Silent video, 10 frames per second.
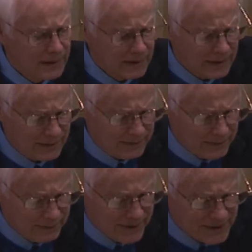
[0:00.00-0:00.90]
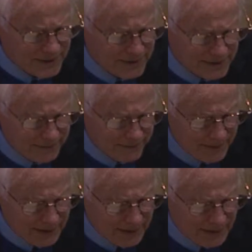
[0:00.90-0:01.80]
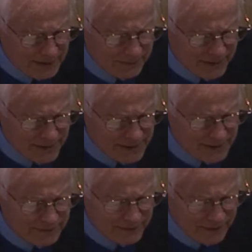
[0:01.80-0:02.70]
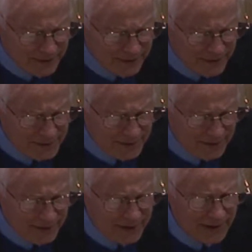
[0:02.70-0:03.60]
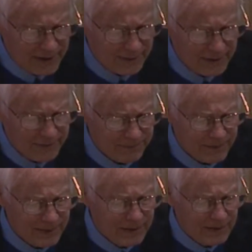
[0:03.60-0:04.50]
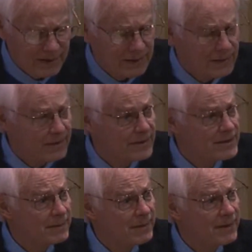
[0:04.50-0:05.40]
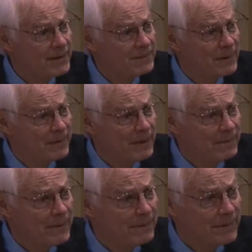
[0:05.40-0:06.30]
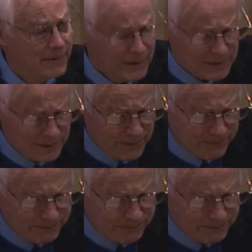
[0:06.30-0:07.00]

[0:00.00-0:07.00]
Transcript: Uh, from business uh, to medicine, from the arts to the academy, uh, is symbolized by many people in this room.